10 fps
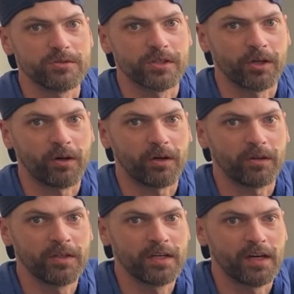Music
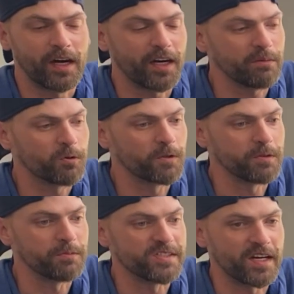Hall. I am going
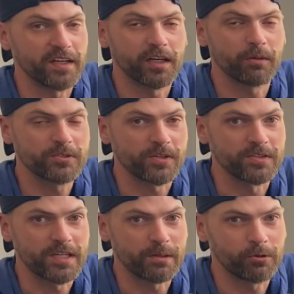to be setting up a
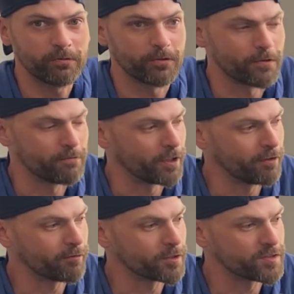turntable for the
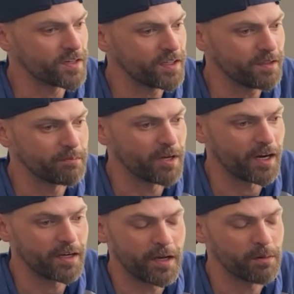very first time.
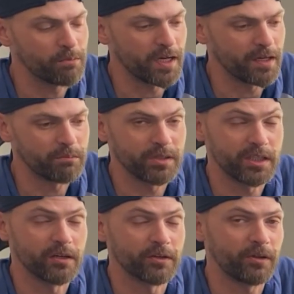I am a
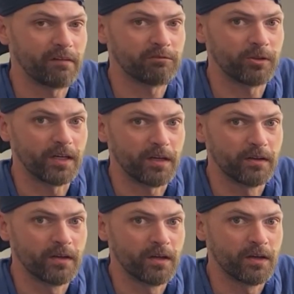beginner level
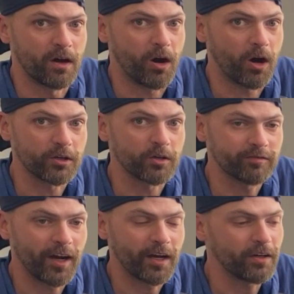
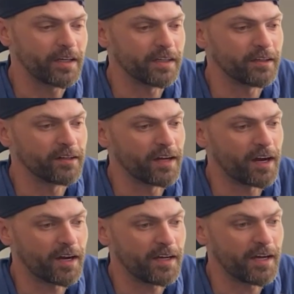audiophile, and
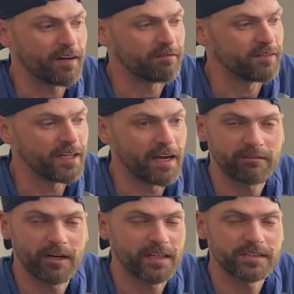I have
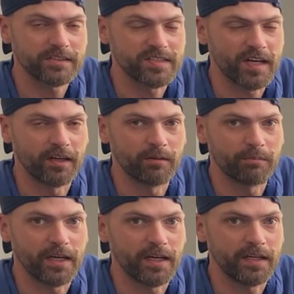never actually set up
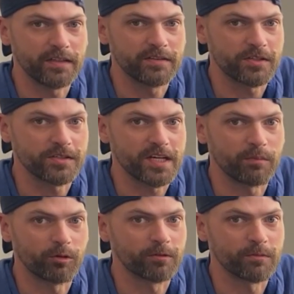a
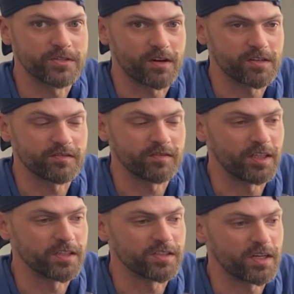turntable from start to
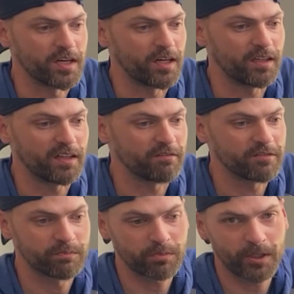finish. I've
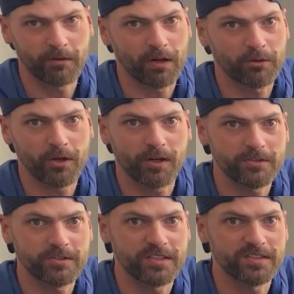played around with
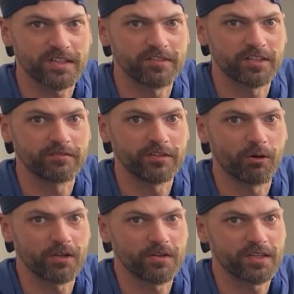cartridges, I've done a
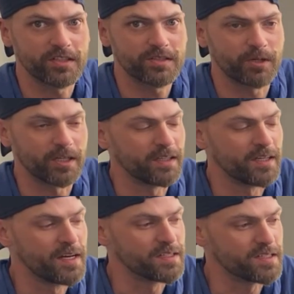few other things, but
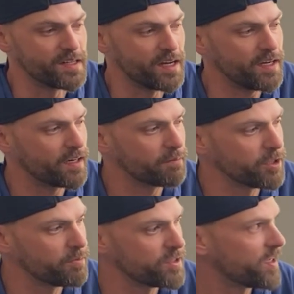today I'm going
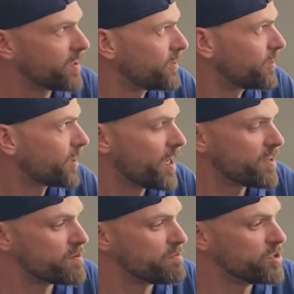to be taking a look
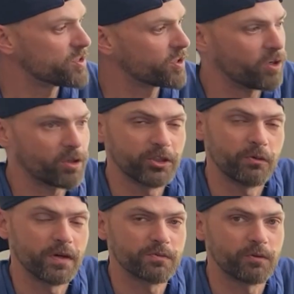at the Music Hall
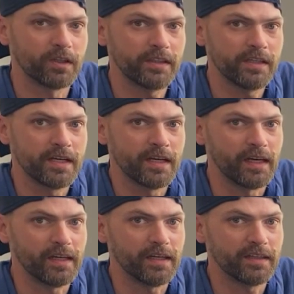US-1,
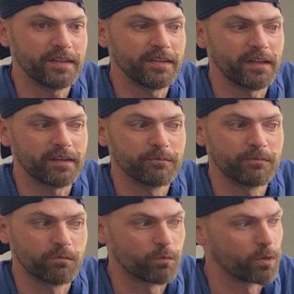and
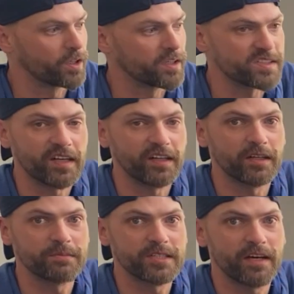we're going to set it
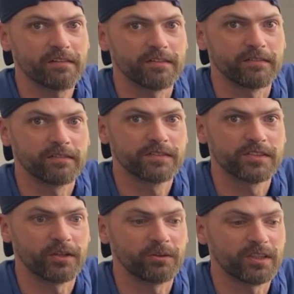up together.
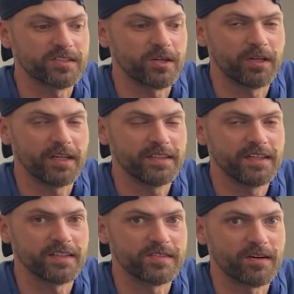So let's go ahead and
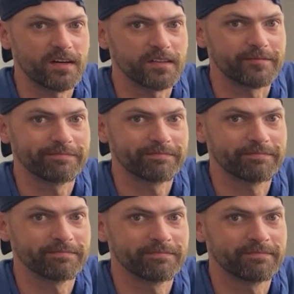get started.